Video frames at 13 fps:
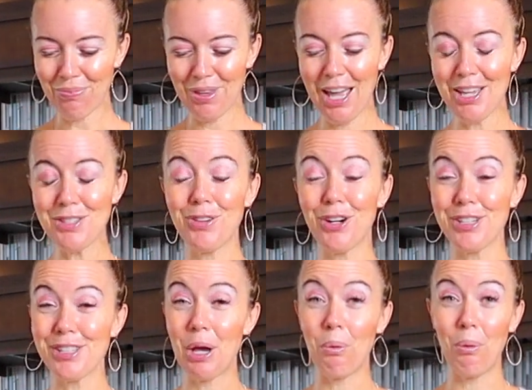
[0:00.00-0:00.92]
as far
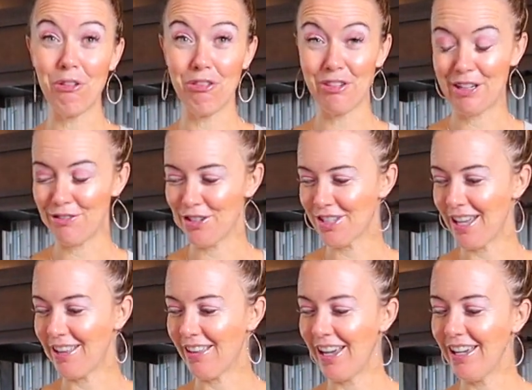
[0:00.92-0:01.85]
as like what flavors
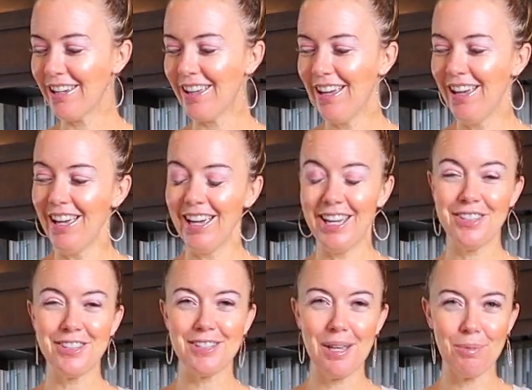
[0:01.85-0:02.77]
I like. In
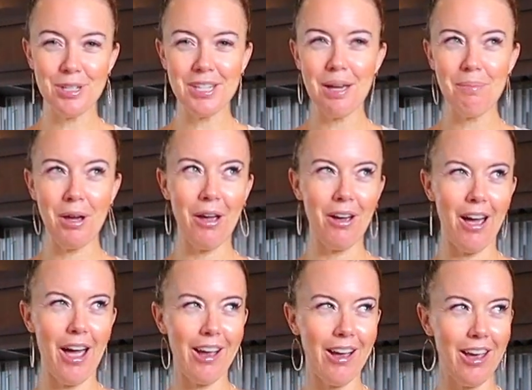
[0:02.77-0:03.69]
the summertime,
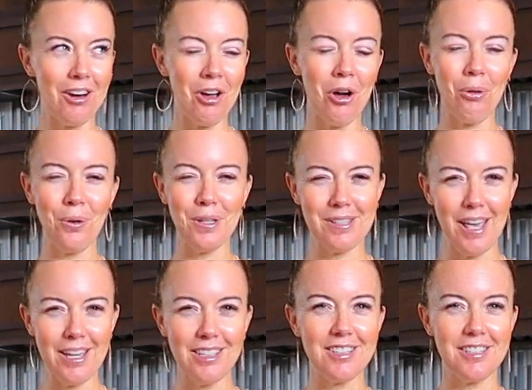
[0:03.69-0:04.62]
I kind of always
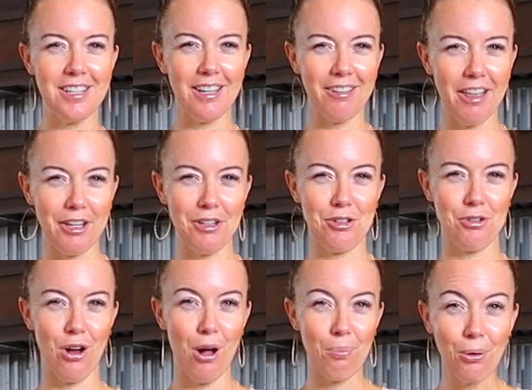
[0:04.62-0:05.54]
like dig like a
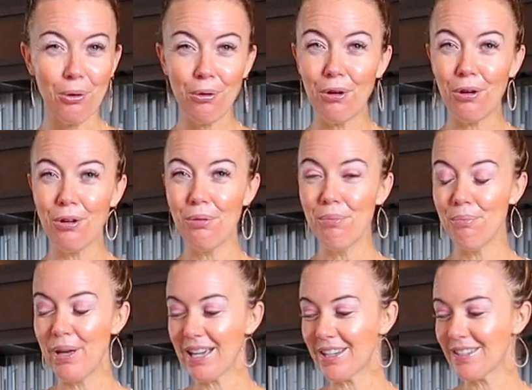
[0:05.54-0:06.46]
tropical
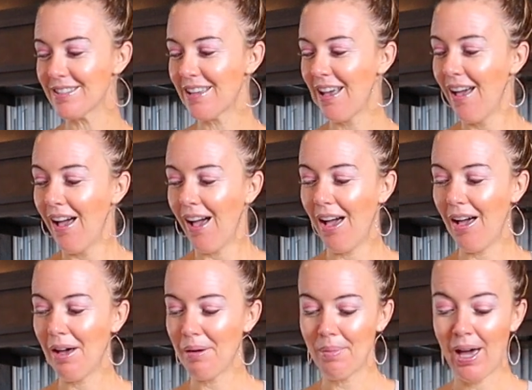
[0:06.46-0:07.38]
mix.
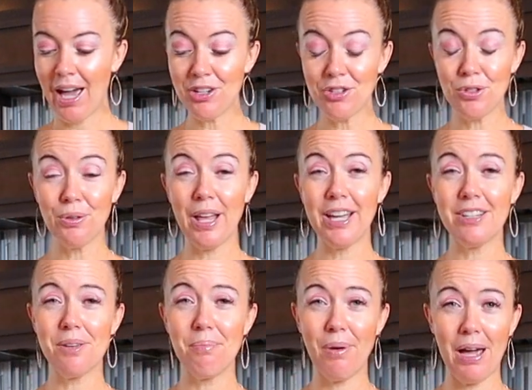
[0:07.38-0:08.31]
I do
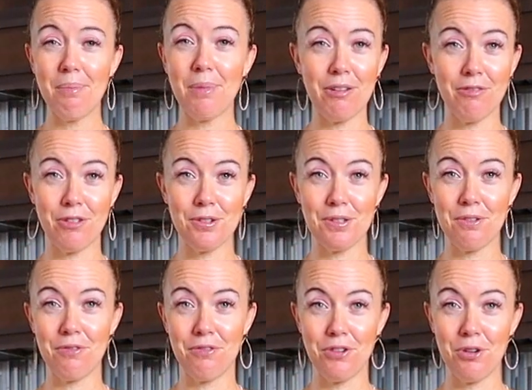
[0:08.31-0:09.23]
like to buy my
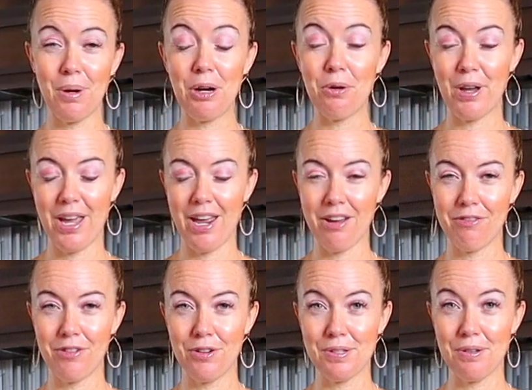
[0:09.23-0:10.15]
frozen fruit, my organic
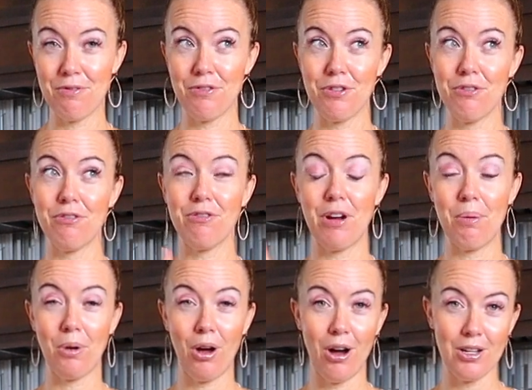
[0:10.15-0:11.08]
frozen fruit
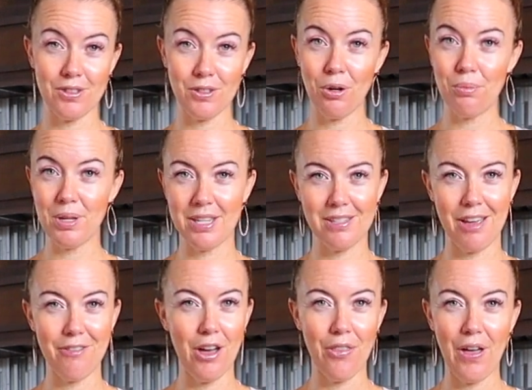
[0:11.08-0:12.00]
from Costco because
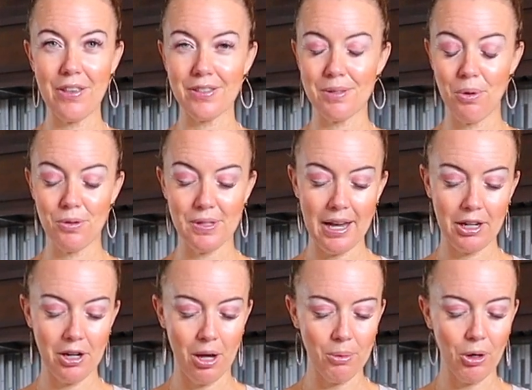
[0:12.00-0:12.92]
I found that's the most
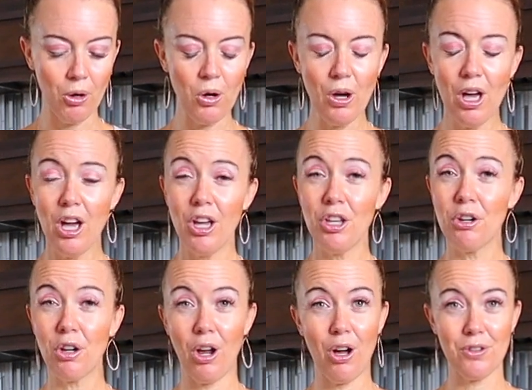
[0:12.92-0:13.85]
economical.
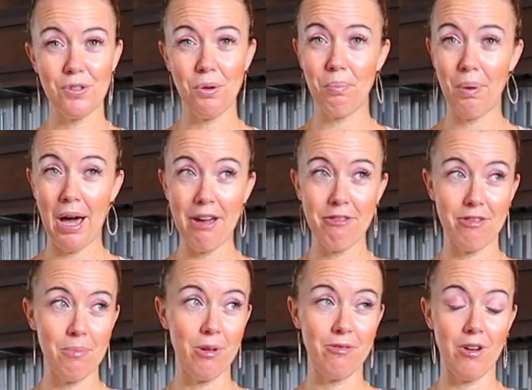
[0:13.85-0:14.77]
You could also buy
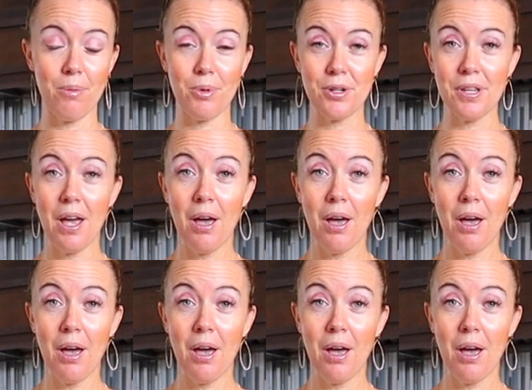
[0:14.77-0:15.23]
from a farmer's